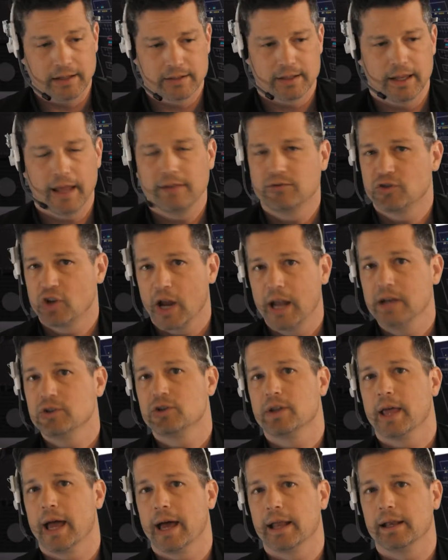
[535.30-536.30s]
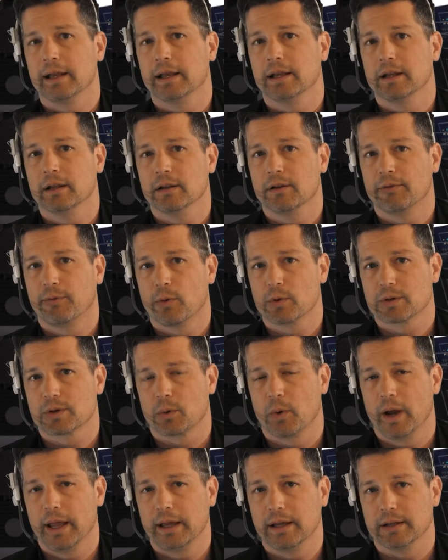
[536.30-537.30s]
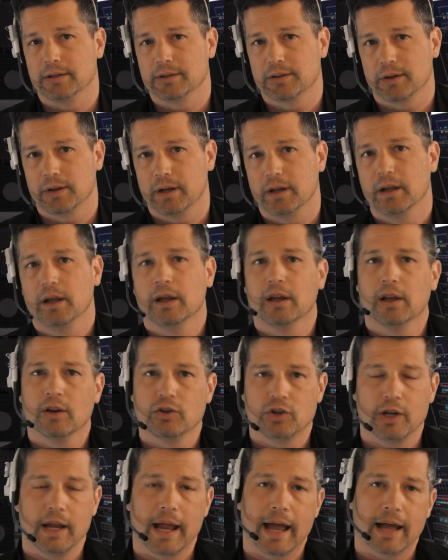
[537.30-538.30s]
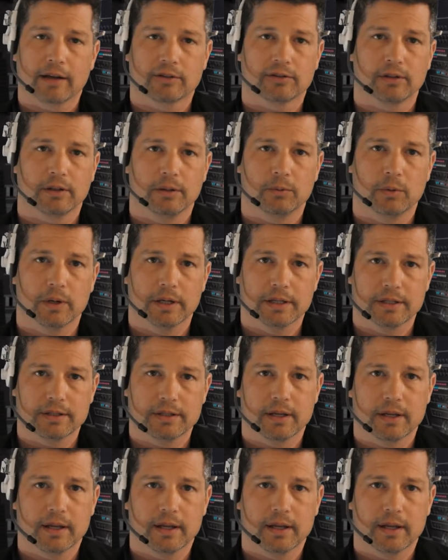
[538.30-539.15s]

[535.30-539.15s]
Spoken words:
So they changed that in The Force Awakens so that she actually was